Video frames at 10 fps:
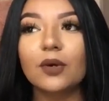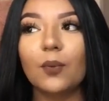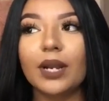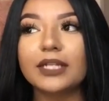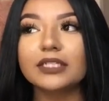
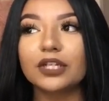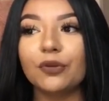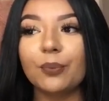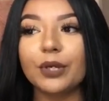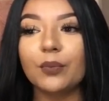when I took
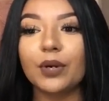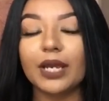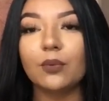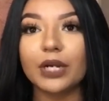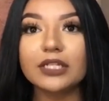the,
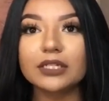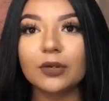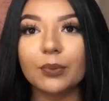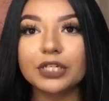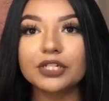like, when I took
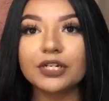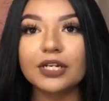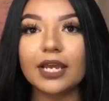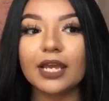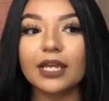a picture,
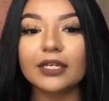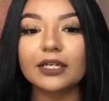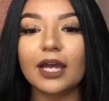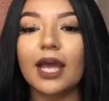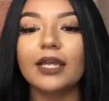and
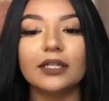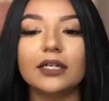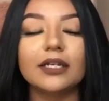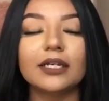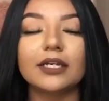I
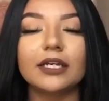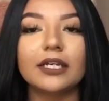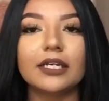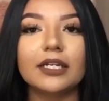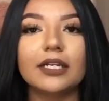literally
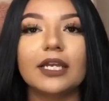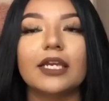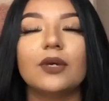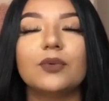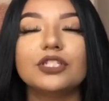couldn't.
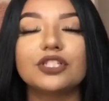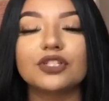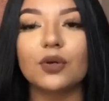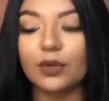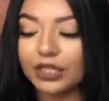Like, it was
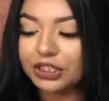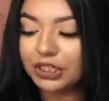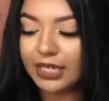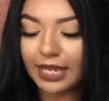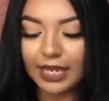so
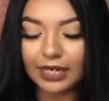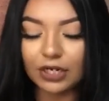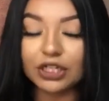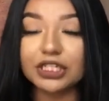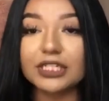itchy, and
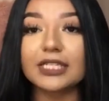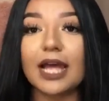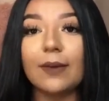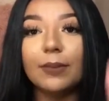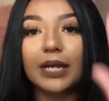not just
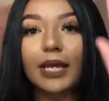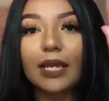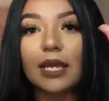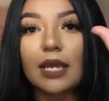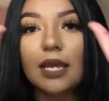that, but,
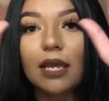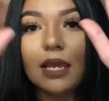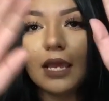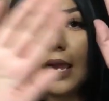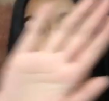like,
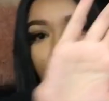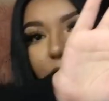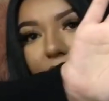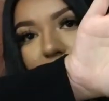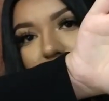I don't
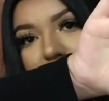know if you